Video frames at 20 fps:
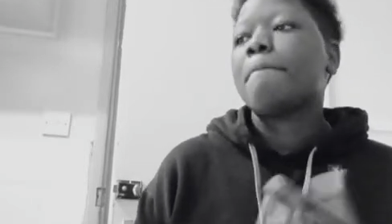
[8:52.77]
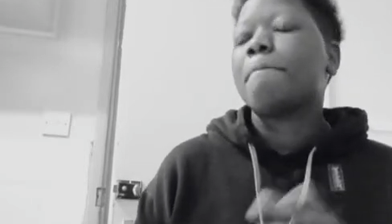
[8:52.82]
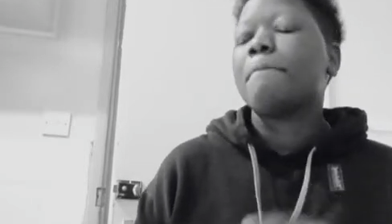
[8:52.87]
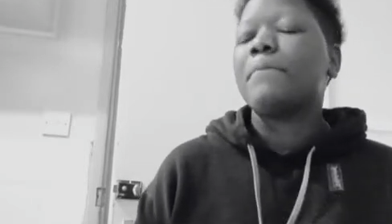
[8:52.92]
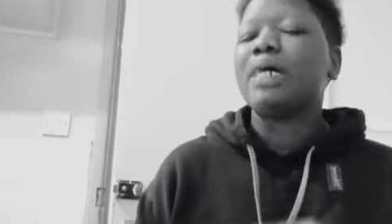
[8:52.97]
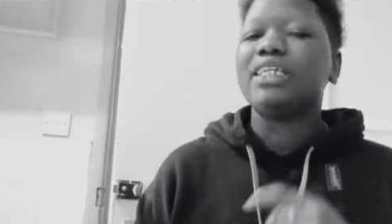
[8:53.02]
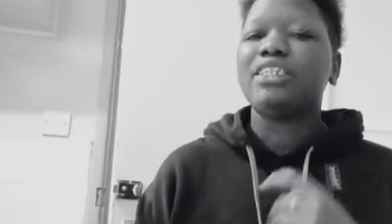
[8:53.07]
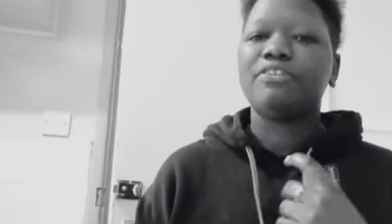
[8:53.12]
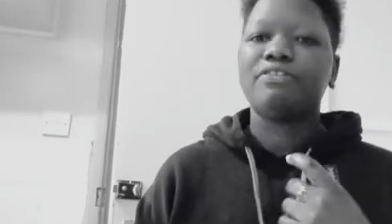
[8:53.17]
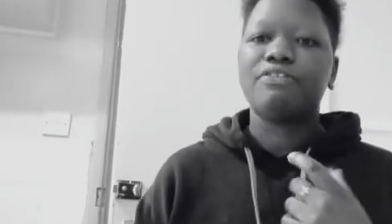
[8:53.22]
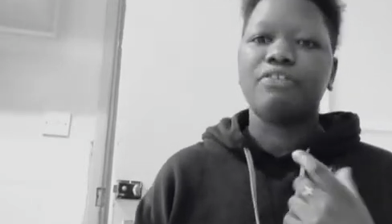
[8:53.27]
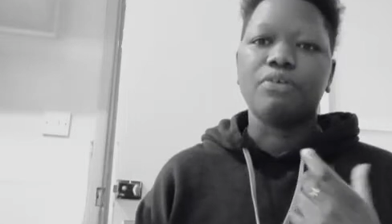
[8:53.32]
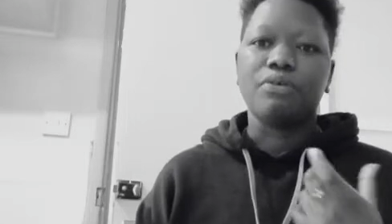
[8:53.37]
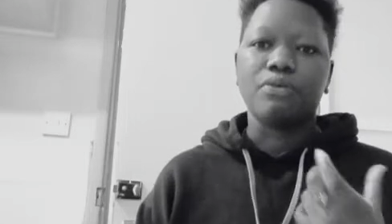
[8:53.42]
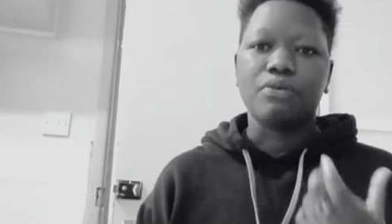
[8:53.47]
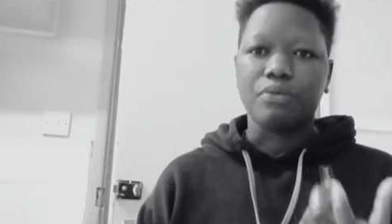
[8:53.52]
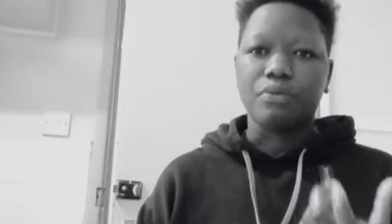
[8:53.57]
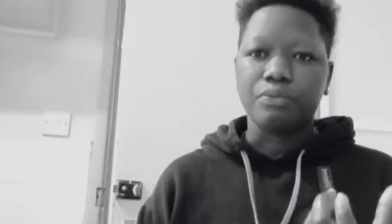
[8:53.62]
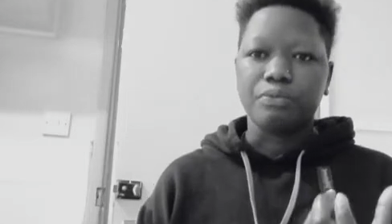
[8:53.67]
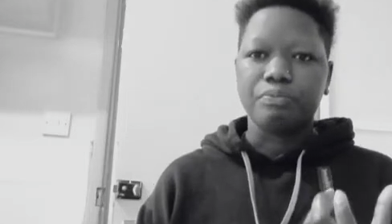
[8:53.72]
But
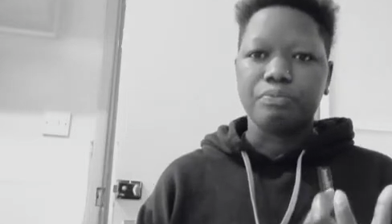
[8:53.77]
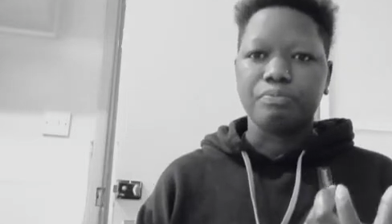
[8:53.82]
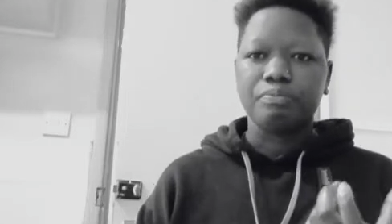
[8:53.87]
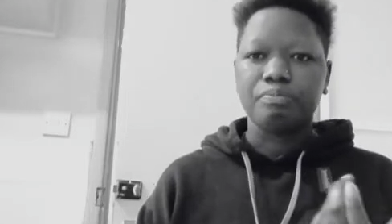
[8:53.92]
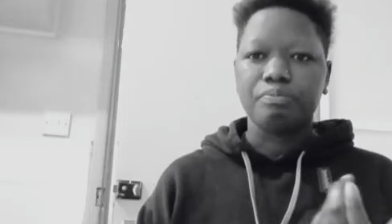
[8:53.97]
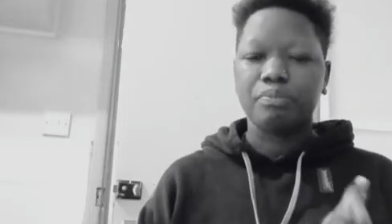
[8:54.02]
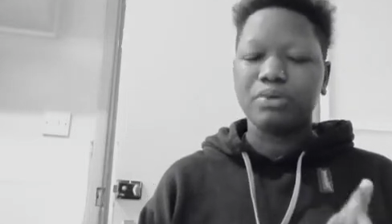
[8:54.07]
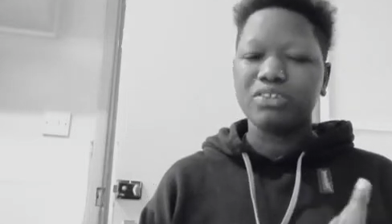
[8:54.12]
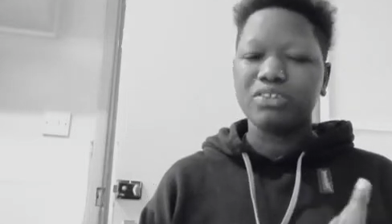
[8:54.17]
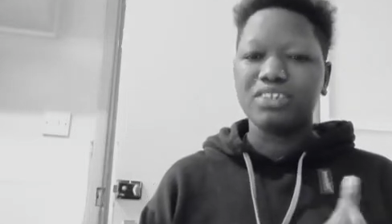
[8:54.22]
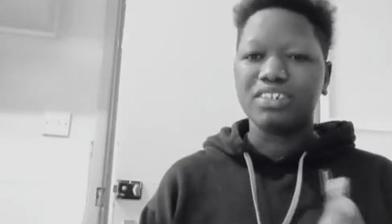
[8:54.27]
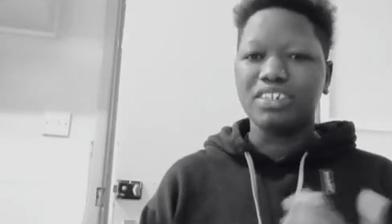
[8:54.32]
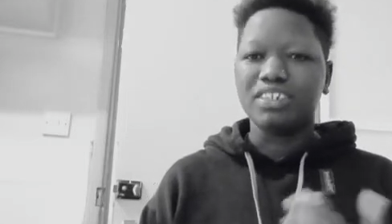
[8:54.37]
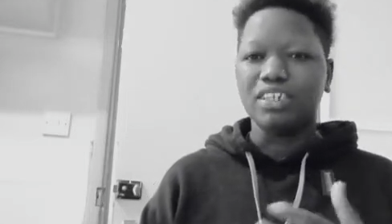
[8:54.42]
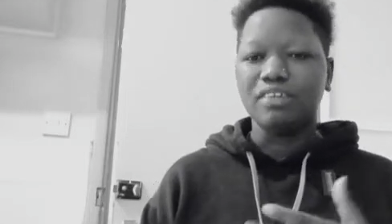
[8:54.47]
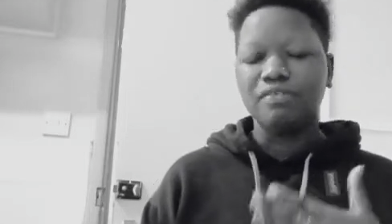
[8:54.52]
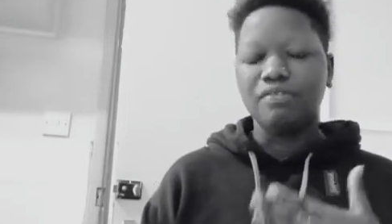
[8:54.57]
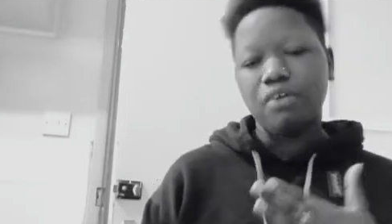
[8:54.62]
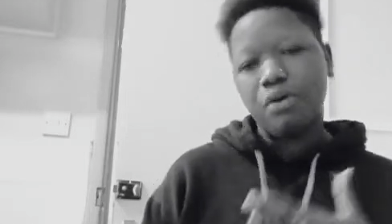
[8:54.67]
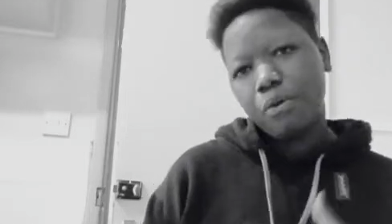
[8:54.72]
for
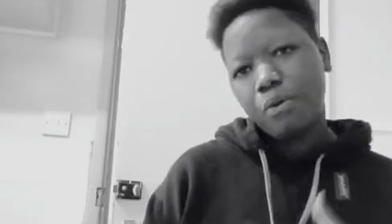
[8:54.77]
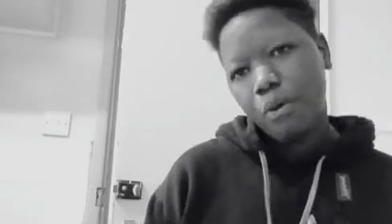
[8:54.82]
positive,